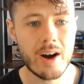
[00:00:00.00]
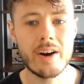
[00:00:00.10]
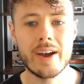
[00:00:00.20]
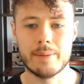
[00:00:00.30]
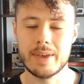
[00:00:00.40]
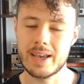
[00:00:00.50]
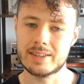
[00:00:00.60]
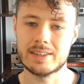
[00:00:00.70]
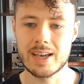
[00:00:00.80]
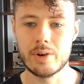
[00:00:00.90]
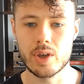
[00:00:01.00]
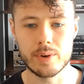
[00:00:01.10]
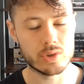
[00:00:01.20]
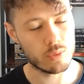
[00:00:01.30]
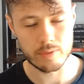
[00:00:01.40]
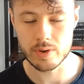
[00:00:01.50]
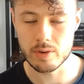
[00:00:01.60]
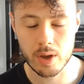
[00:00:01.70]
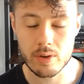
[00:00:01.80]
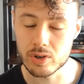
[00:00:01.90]
I am here to tell you, as all of you
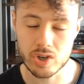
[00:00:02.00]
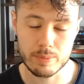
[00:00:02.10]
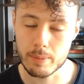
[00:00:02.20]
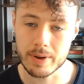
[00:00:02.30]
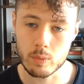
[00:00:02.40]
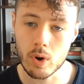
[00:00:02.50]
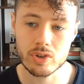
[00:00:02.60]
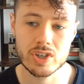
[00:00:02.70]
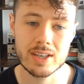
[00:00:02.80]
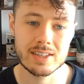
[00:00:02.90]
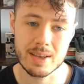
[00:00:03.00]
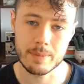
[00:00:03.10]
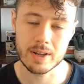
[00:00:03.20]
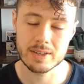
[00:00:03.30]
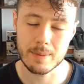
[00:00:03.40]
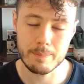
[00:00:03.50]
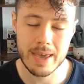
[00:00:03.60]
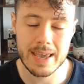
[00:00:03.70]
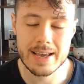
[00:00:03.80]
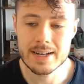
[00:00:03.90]
know, because you probably watched it similar to
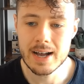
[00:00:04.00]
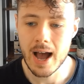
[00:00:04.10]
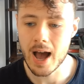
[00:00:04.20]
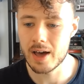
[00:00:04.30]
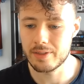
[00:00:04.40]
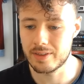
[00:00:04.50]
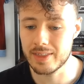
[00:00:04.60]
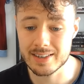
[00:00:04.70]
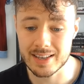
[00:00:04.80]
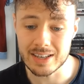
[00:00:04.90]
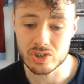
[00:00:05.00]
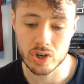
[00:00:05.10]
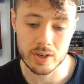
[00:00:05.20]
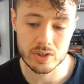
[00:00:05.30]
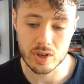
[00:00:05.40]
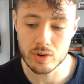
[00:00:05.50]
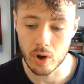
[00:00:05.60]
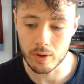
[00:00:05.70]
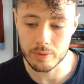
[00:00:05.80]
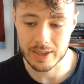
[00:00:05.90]
me, that this is just
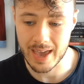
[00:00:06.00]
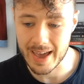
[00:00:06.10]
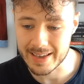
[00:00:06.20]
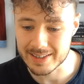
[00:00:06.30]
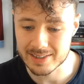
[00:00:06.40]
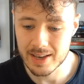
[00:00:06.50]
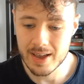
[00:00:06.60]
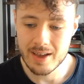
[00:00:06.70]
not the case.